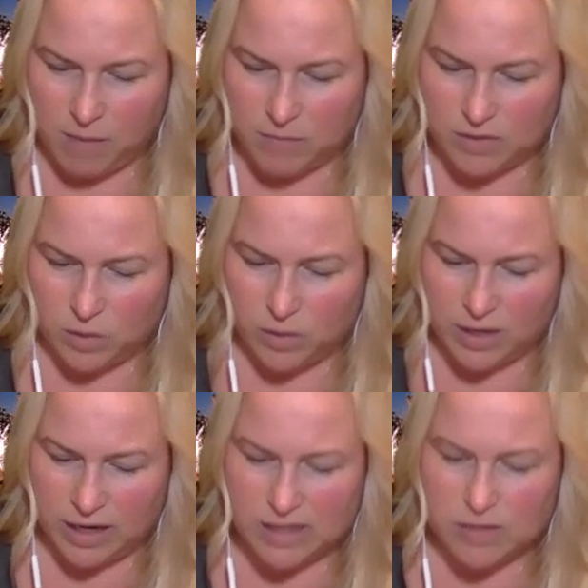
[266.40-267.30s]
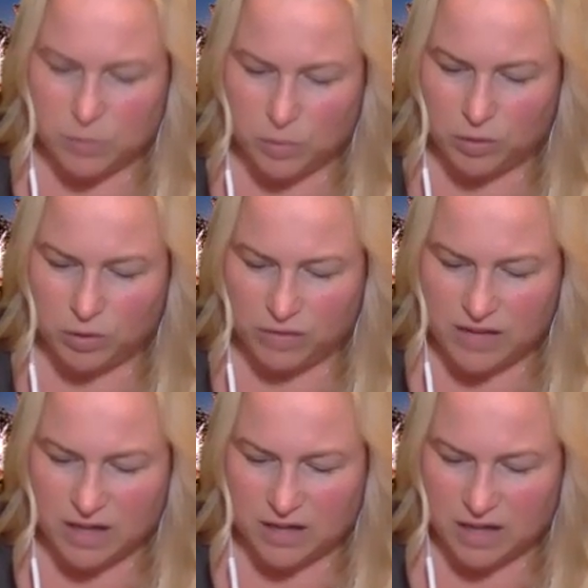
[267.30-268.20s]
So it is a ruler of the
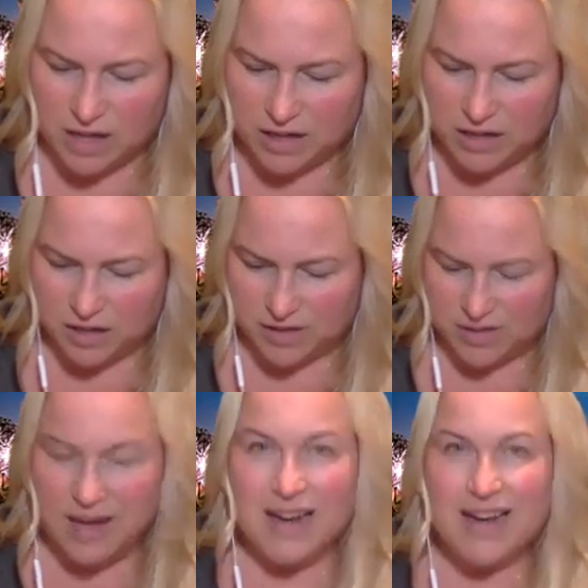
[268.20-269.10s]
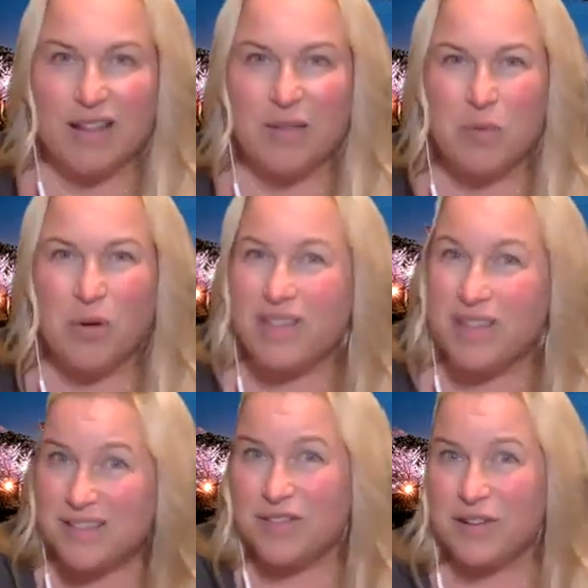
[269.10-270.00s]
unconscious. Now, the more
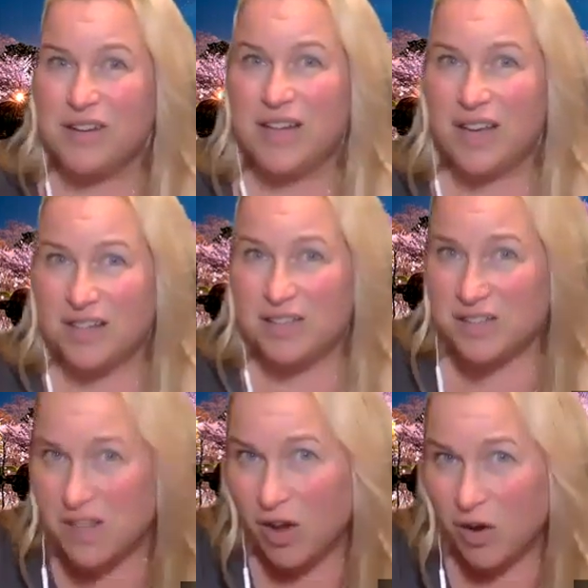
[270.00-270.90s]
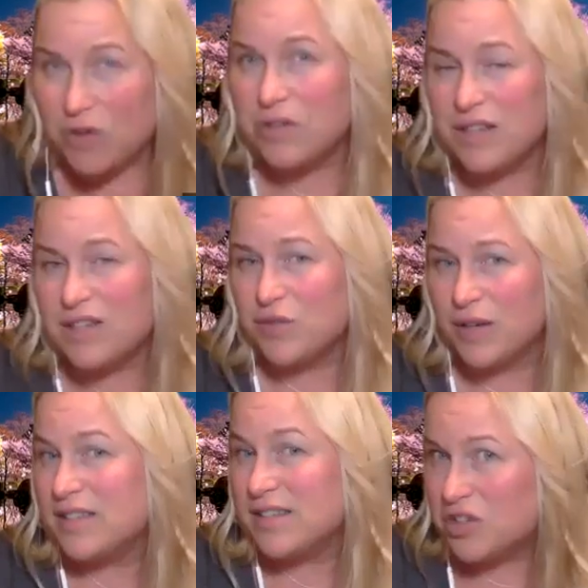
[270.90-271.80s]
things that are unconscious, the harder this
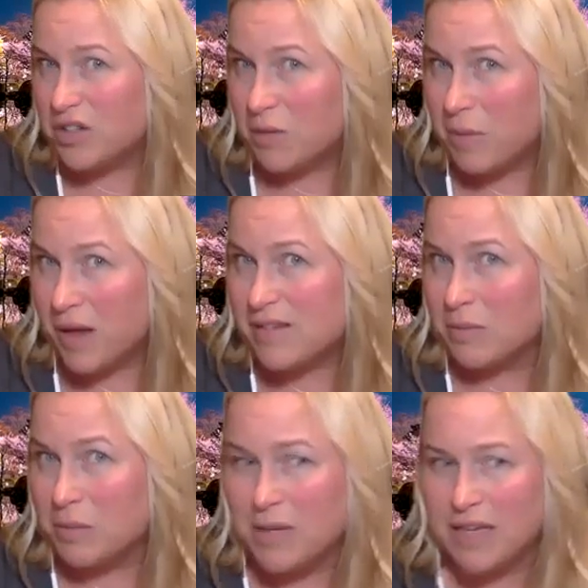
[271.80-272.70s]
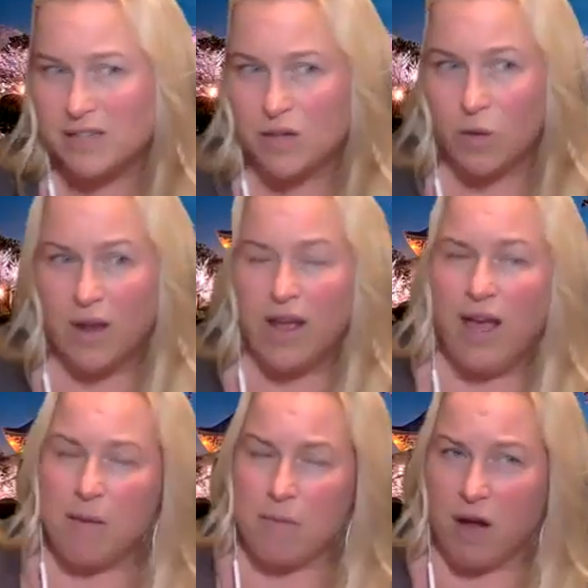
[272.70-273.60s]
transition can possibly be. So
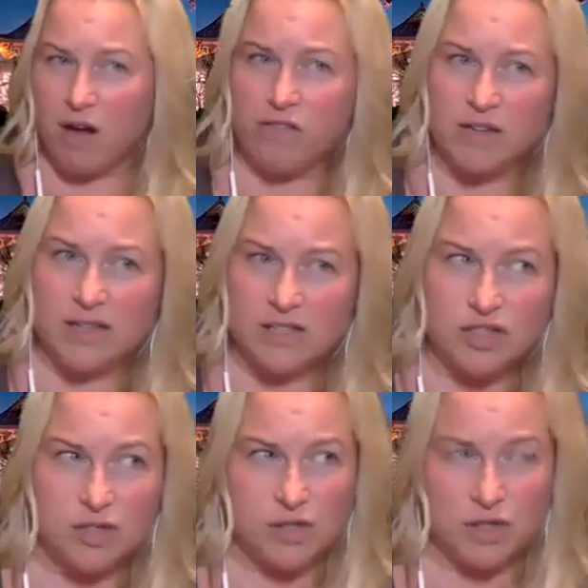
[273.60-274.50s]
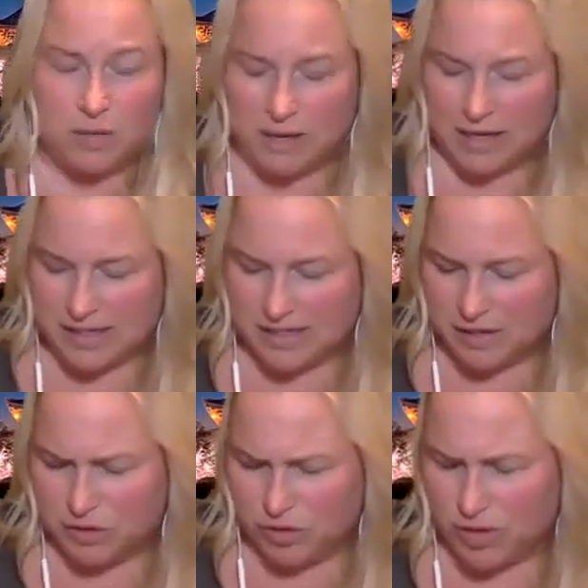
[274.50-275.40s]
I'm offering this to you so you begin to
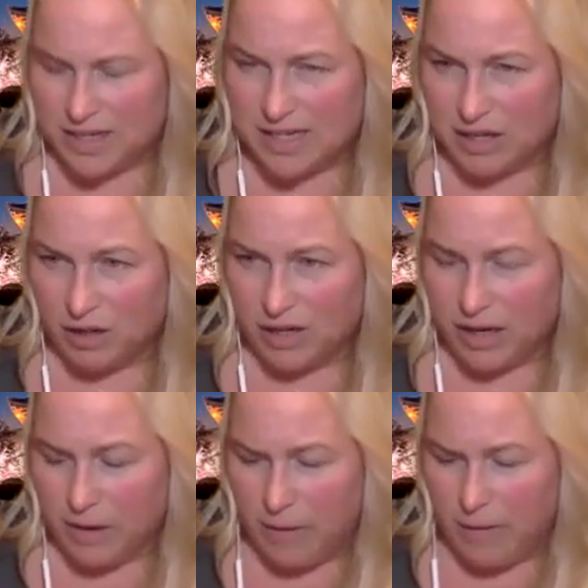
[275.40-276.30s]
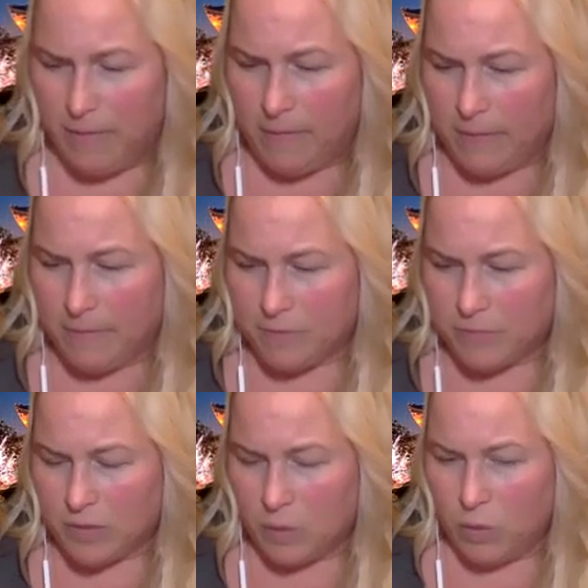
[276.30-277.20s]
try and take a look at
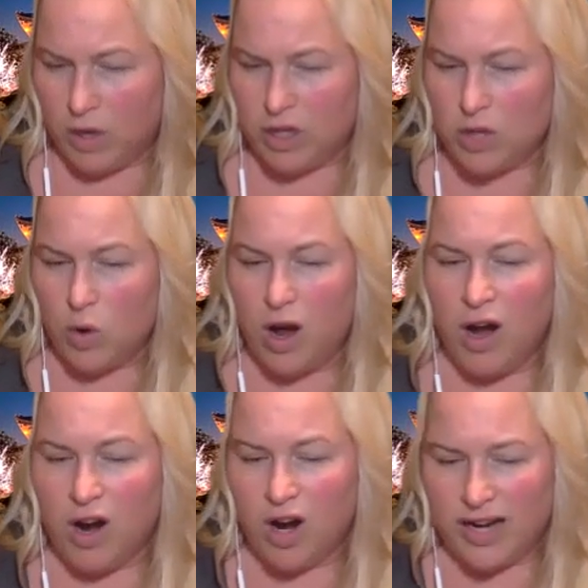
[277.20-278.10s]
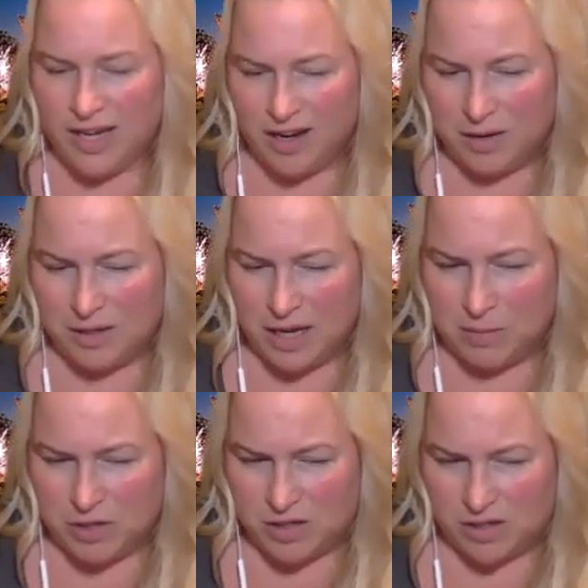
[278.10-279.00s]
where you are in an
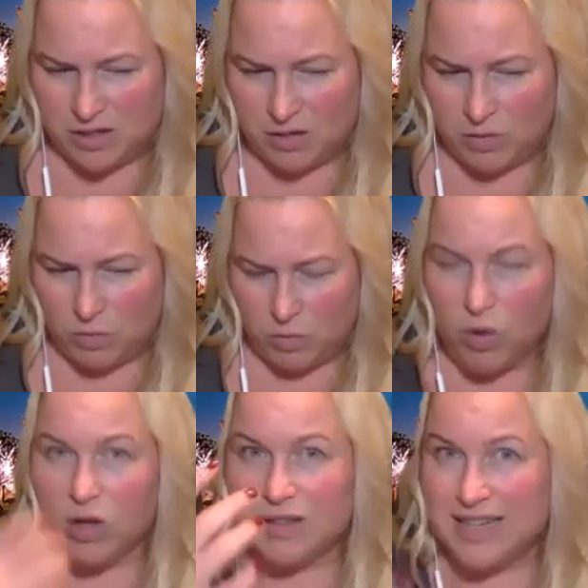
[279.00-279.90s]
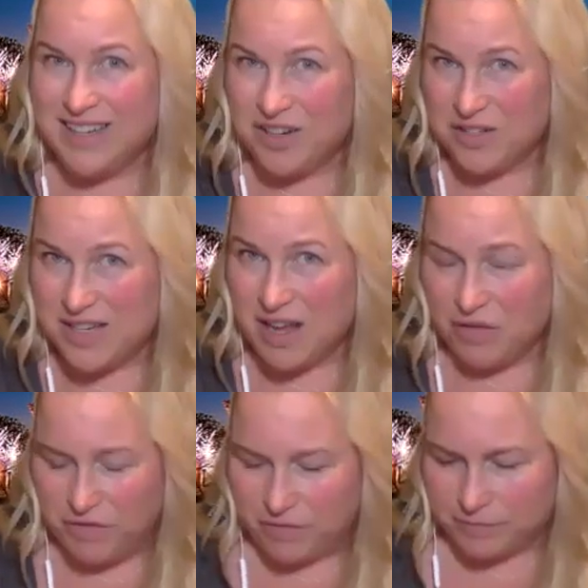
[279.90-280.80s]
unconscious world in yourself.